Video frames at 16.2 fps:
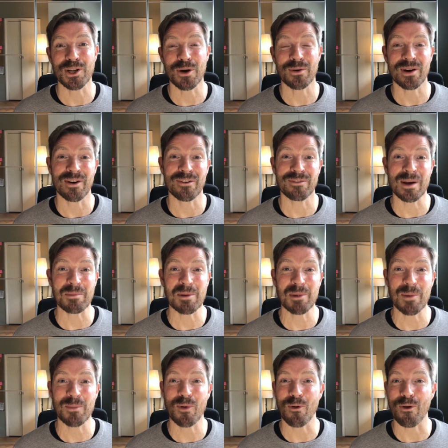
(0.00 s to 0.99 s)
know a family
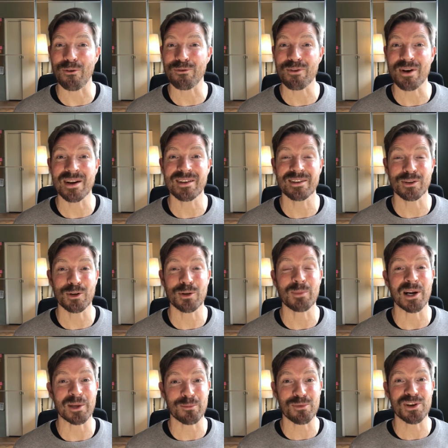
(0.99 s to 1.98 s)
member or a friend who
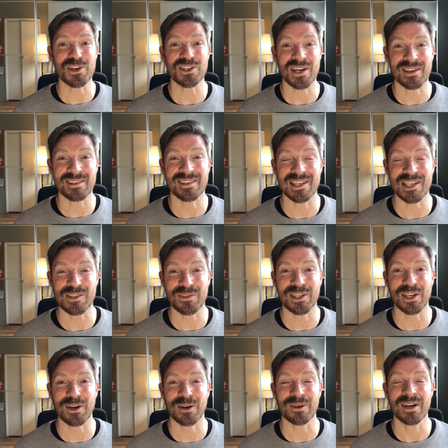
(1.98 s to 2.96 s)
might appreciate today's
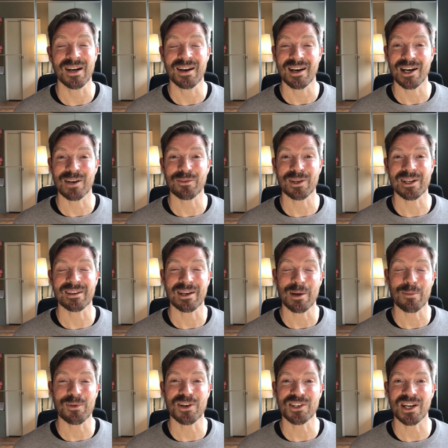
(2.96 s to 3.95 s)
video, I'd really
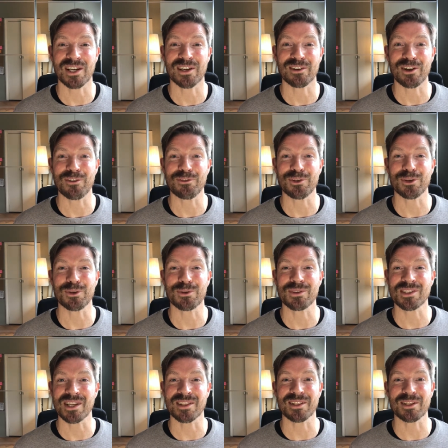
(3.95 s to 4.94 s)
appreciate it if you
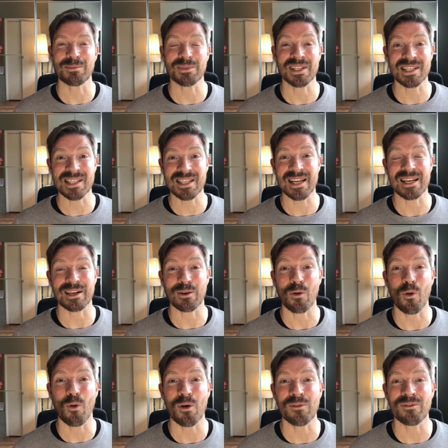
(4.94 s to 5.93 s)
send them this link
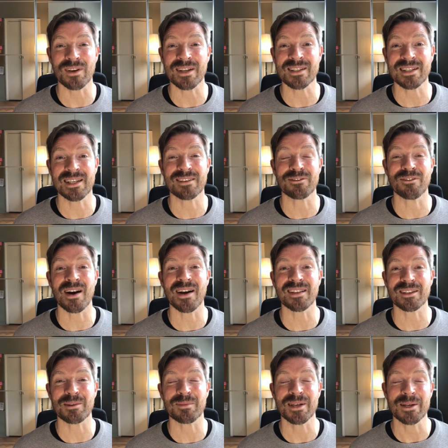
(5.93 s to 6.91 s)
or um, indeed
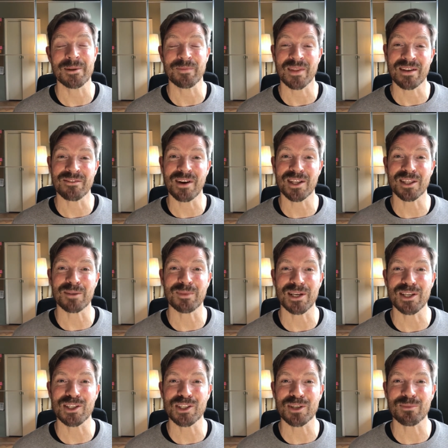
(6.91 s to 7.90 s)
invite them, invite them
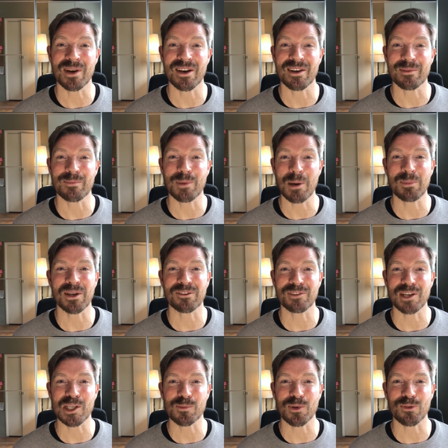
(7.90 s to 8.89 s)
into my public
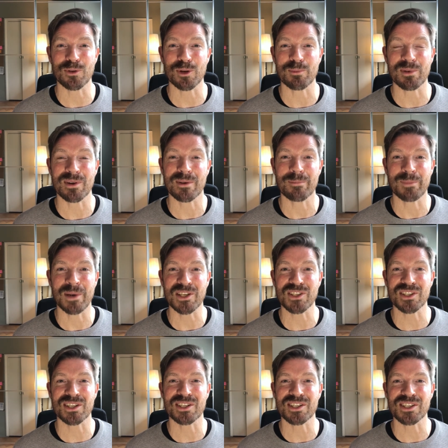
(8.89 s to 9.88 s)
Facebook group,
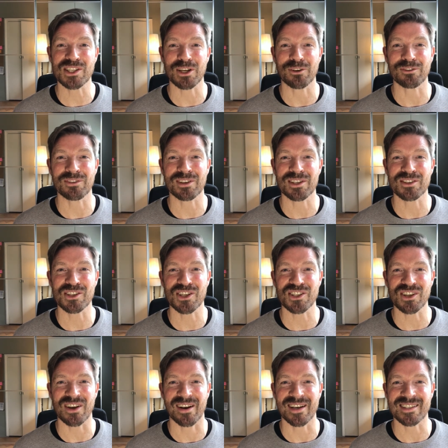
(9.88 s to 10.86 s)
Best Self
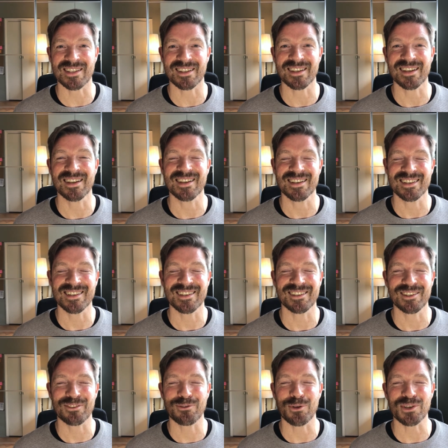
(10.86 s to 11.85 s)
Society.
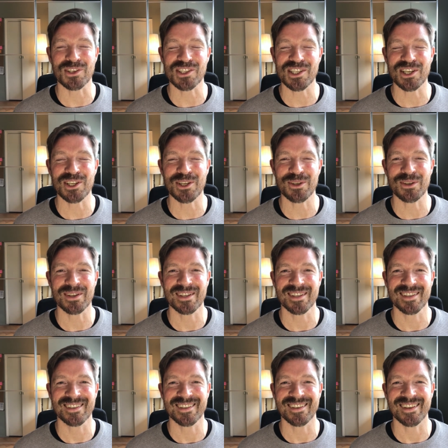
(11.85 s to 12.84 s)
Look forward to seeing you
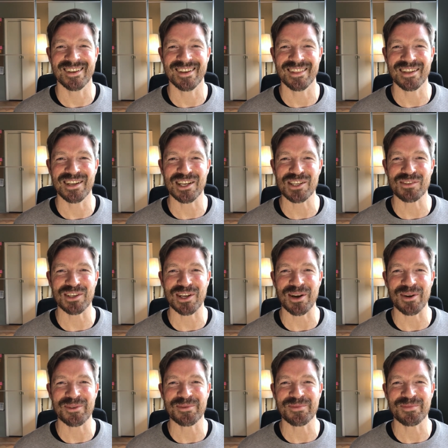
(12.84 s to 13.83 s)
in the next
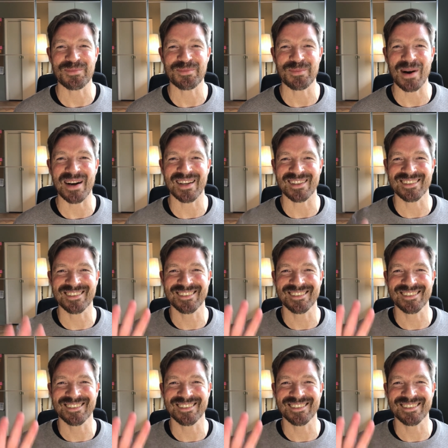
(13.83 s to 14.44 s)
video. Bye.